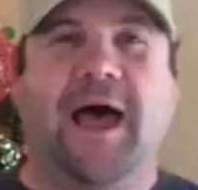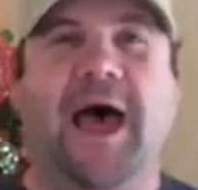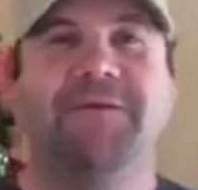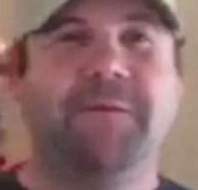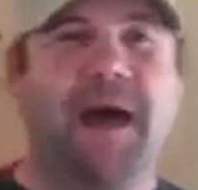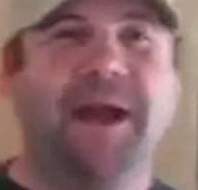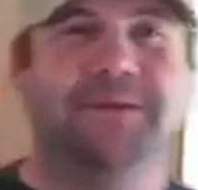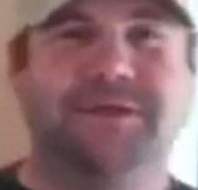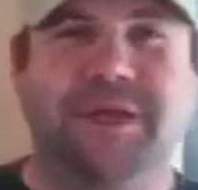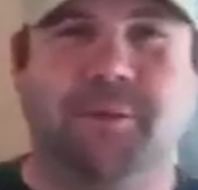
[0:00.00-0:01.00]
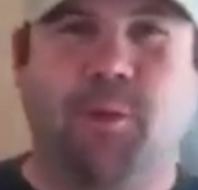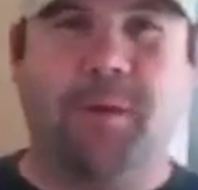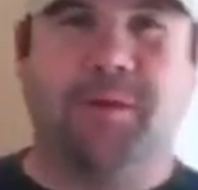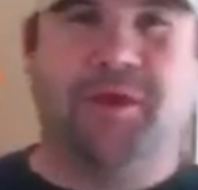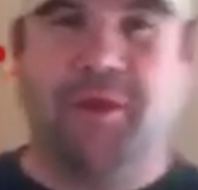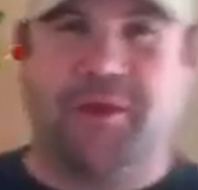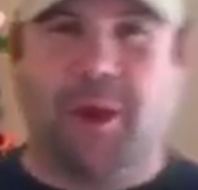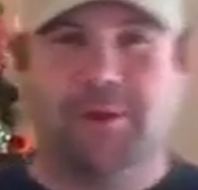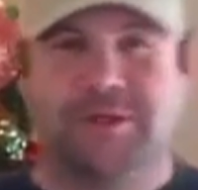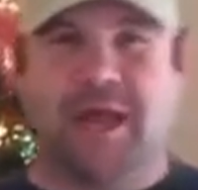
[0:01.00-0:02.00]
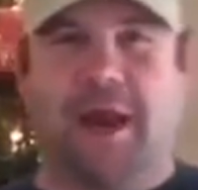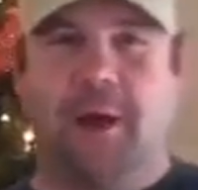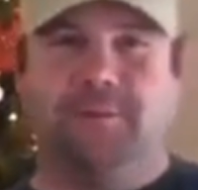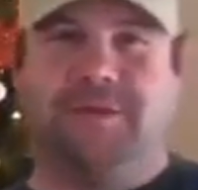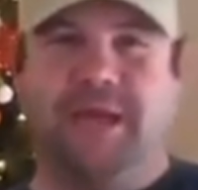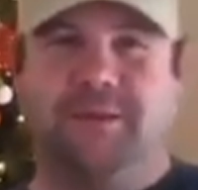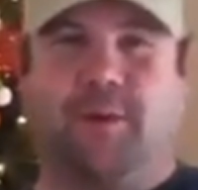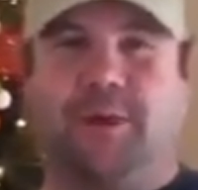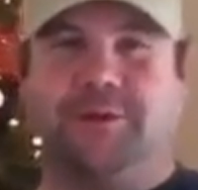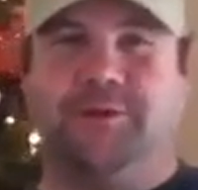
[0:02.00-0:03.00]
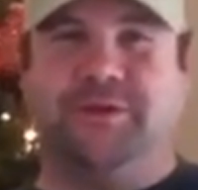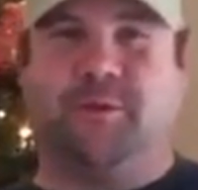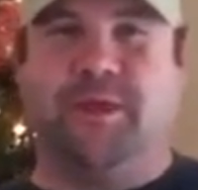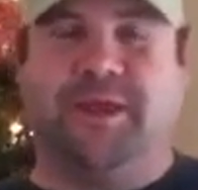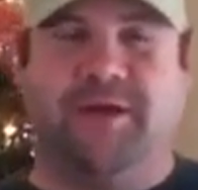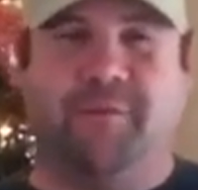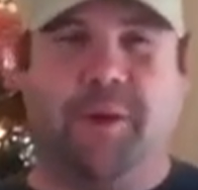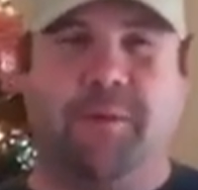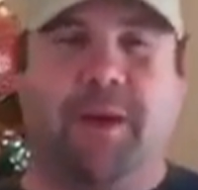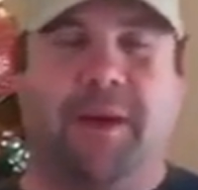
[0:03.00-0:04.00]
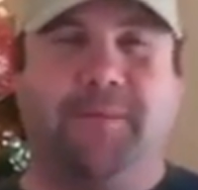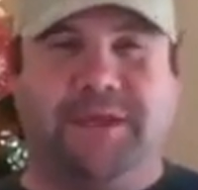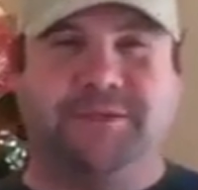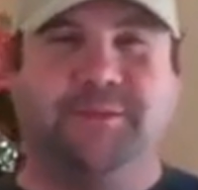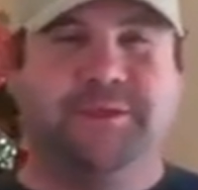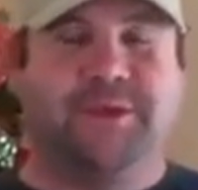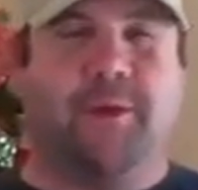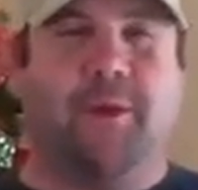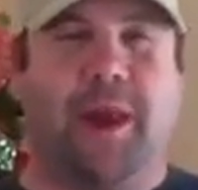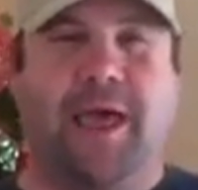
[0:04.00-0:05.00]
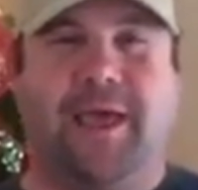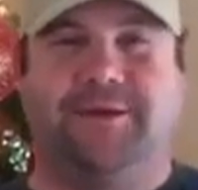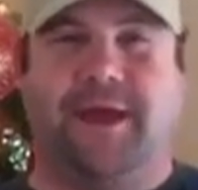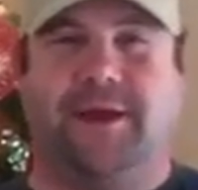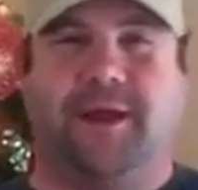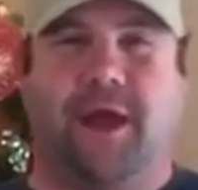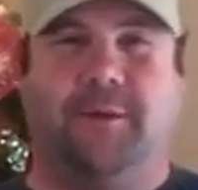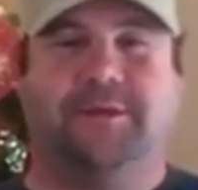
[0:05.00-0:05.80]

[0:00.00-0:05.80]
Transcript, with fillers: Hi, everybody. It's Jim Quick with another Coastline update brought to you this week and every week by beachmusiconline.com.